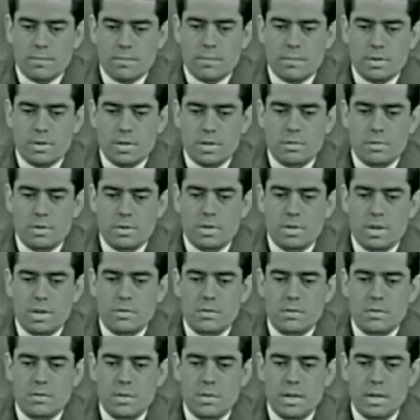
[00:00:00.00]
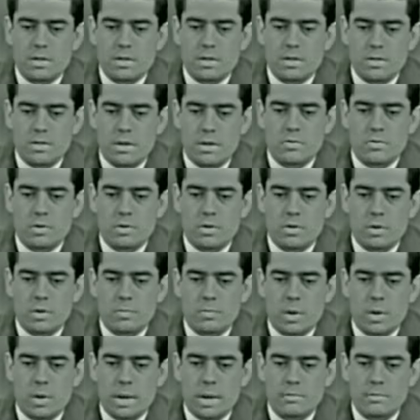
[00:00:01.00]
get the Secret Service man's
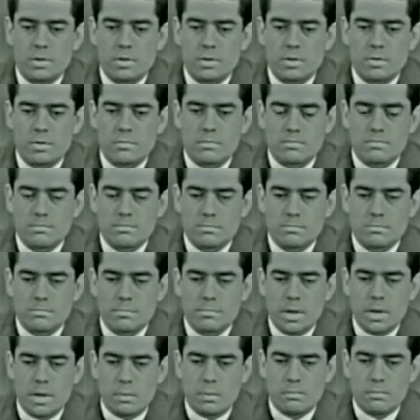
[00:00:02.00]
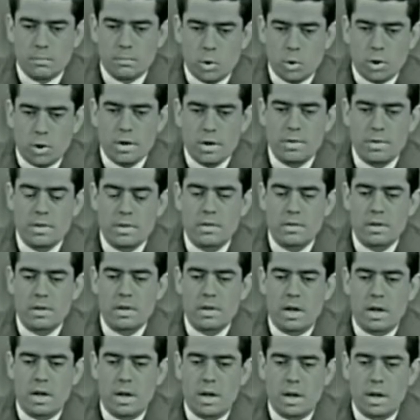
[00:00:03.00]
attention, or perhaps to help pull him
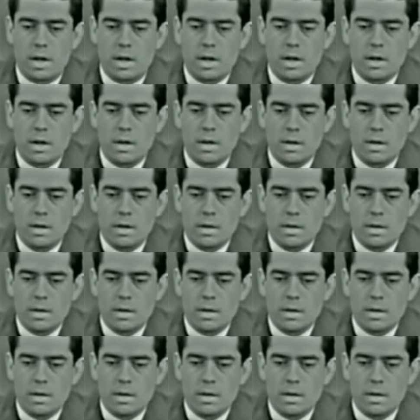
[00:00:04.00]
into the car.